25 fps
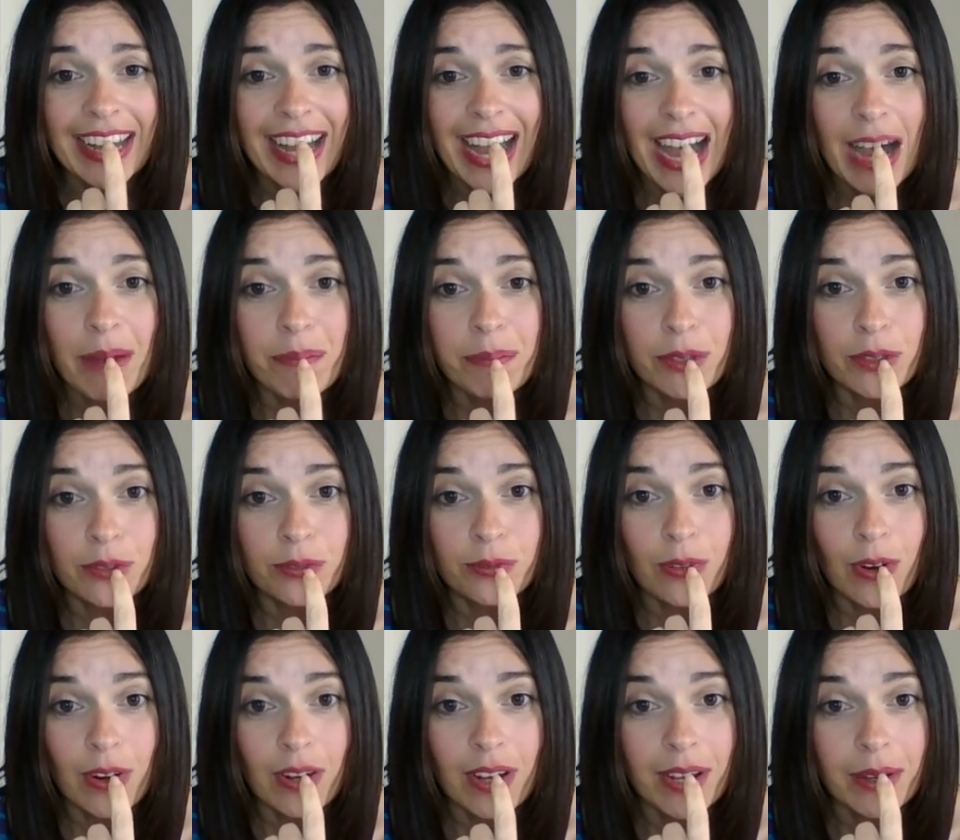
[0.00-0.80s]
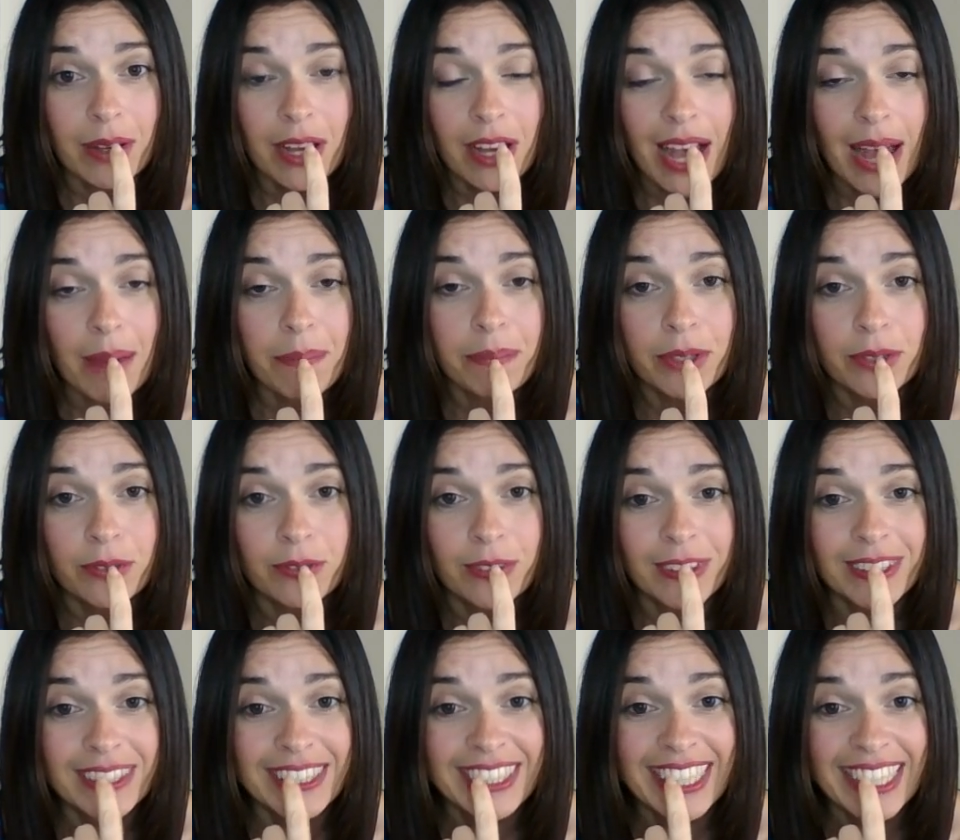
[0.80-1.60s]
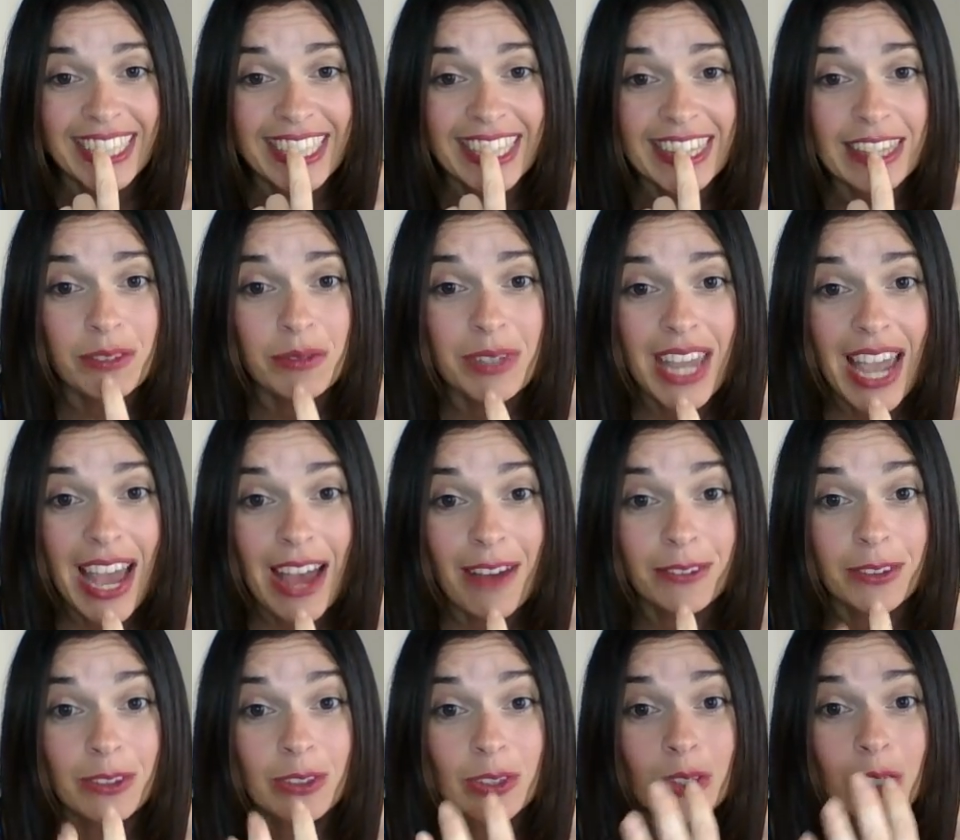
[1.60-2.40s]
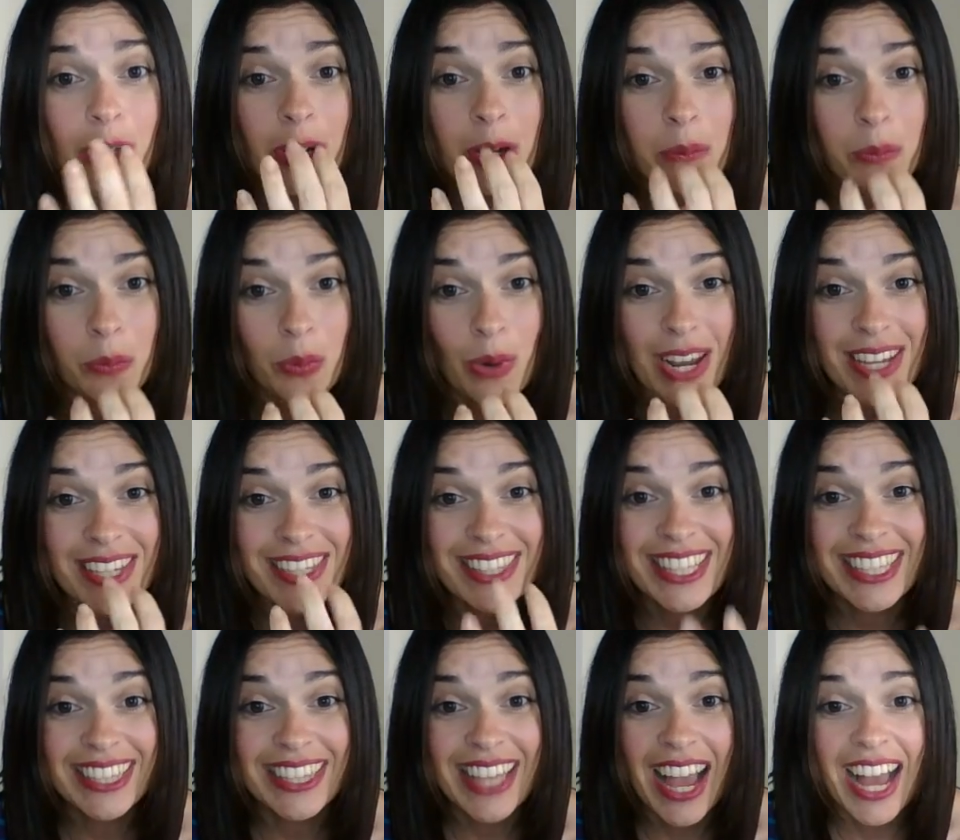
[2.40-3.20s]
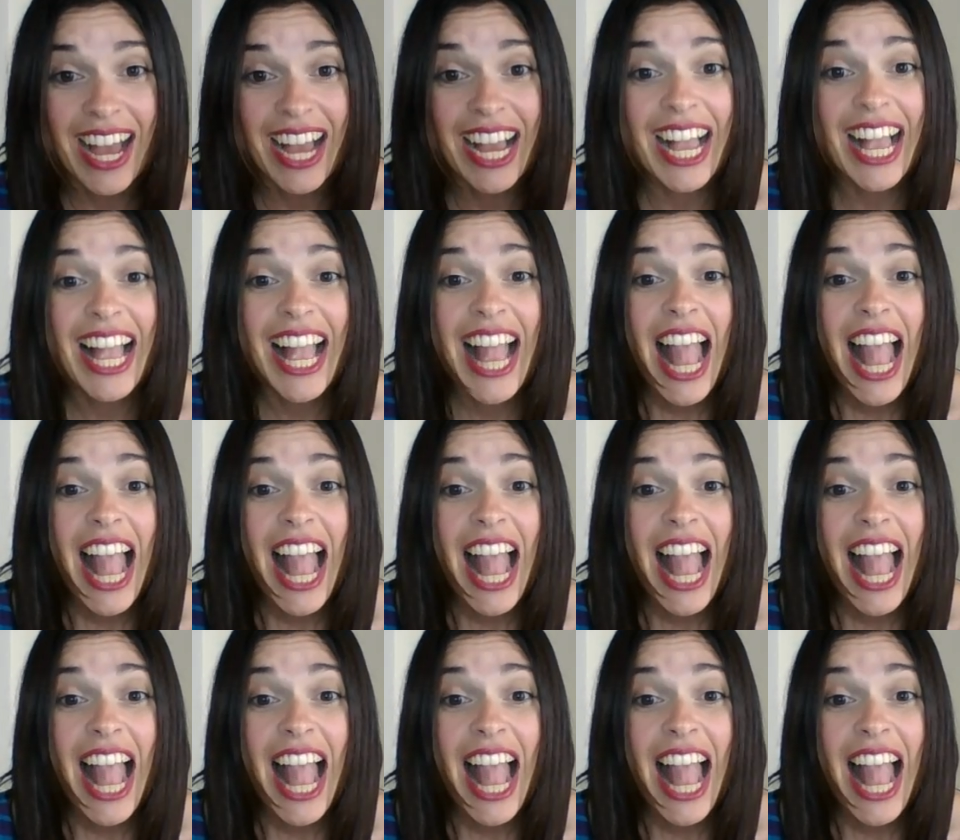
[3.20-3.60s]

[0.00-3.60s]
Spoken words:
upper front teeth, we have to press the tongue.